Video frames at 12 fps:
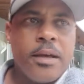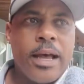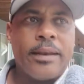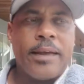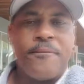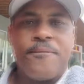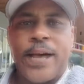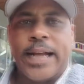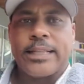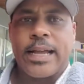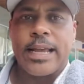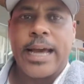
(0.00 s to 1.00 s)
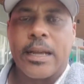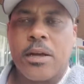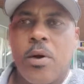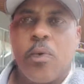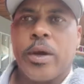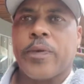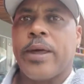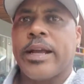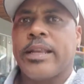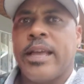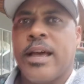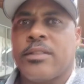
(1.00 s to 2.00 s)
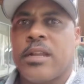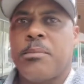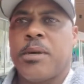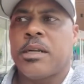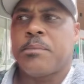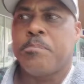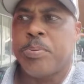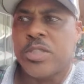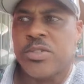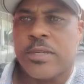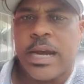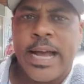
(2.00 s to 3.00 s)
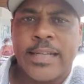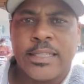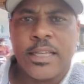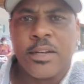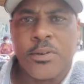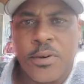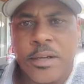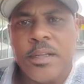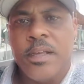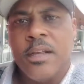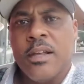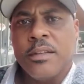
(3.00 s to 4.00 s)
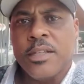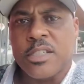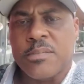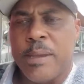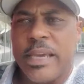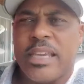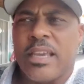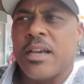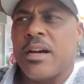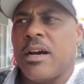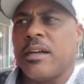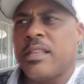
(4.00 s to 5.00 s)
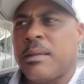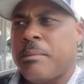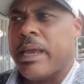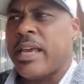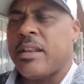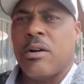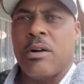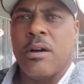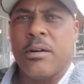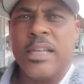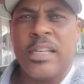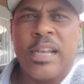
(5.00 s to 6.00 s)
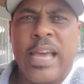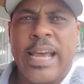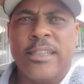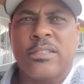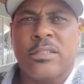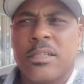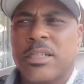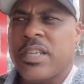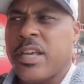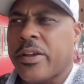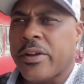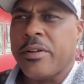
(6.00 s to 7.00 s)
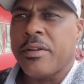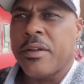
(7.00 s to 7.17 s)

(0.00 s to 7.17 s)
And in fact, I got a coin right now that I'm going to put you guys in on that's making, that made, in the last year,